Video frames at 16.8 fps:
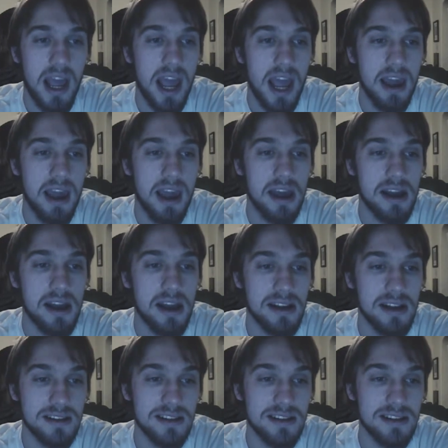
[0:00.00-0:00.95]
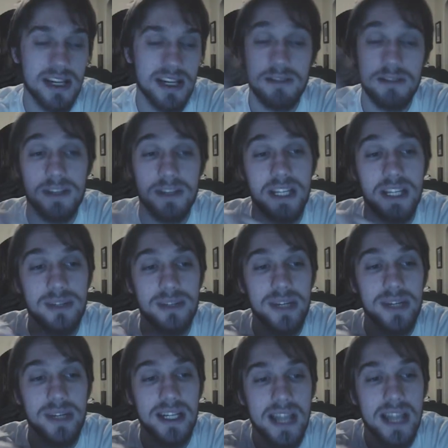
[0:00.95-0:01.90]
and I didn't feel like
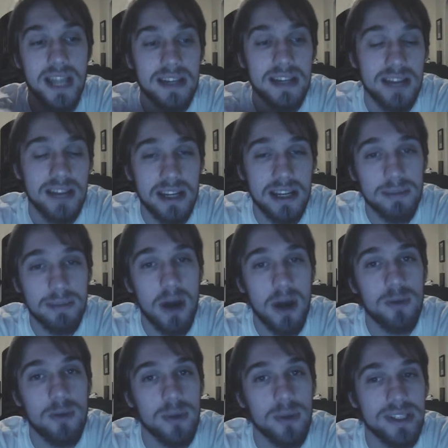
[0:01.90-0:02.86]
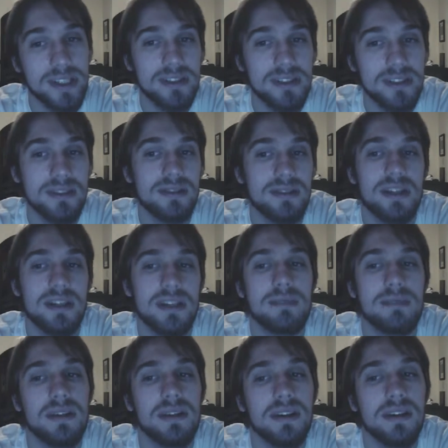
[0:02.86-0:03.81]
doing it again. And PowerPoints
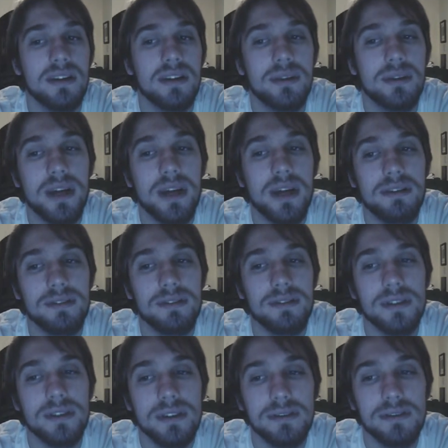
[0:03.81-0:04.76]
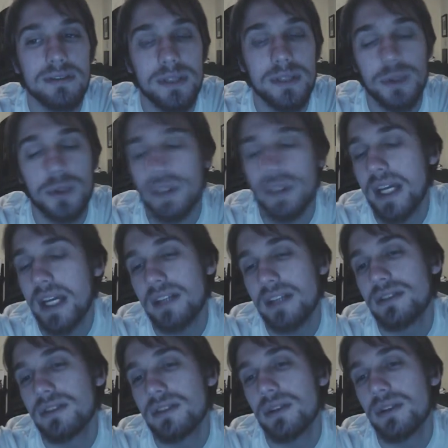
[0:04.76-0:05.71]
can be great for visual
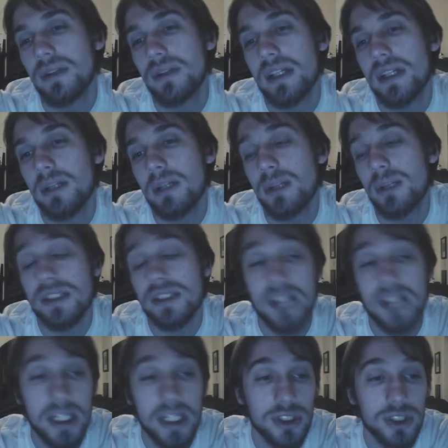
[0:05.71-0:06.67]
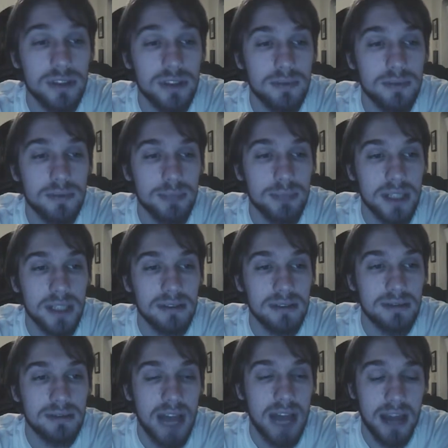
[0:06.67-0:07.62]
aids during a presentation, but
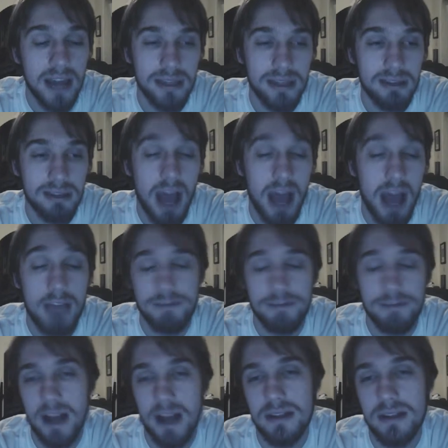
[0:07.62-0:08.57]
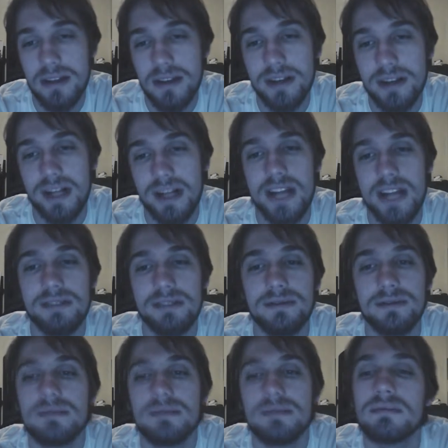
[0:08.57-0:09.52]
I I find that they're kind of
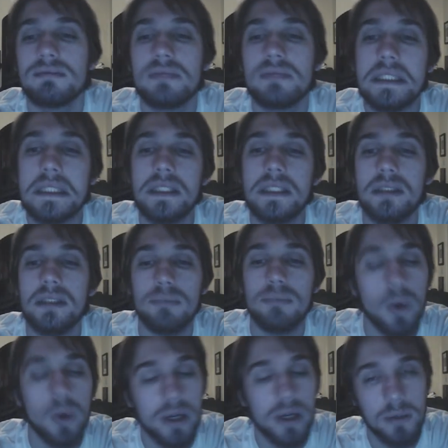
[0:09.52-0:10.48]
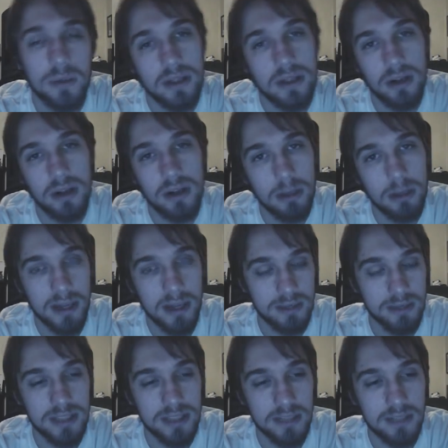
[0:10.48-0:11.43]
boring when they're all by
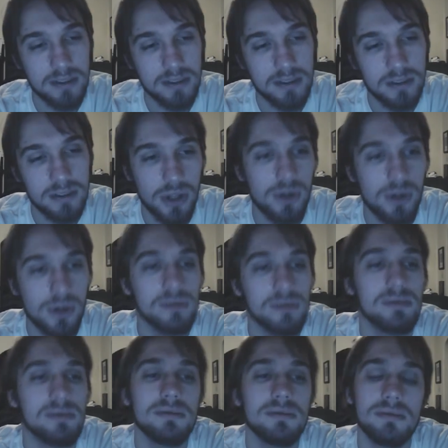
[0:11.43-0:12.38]
themselves. So